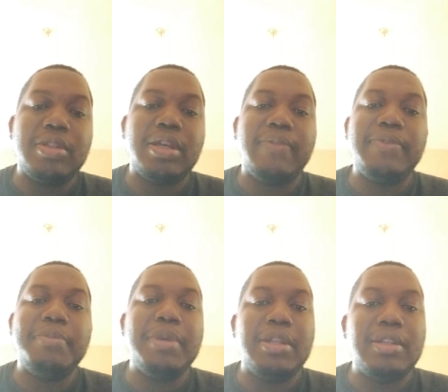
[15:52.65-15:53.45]
of the
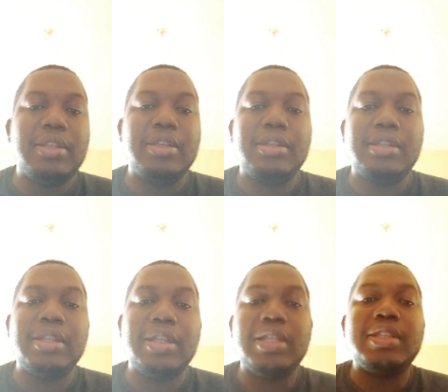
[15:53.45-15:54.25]
melody in
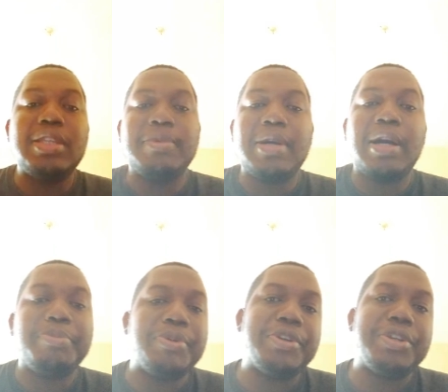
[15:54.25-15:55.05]
the same chord
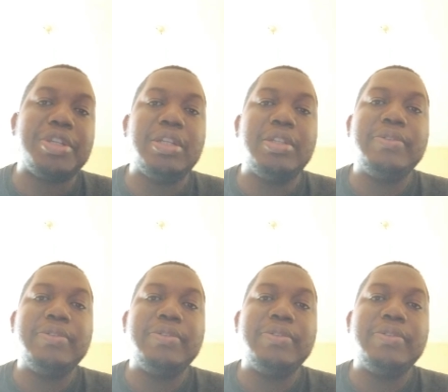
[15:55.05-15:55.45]
progression,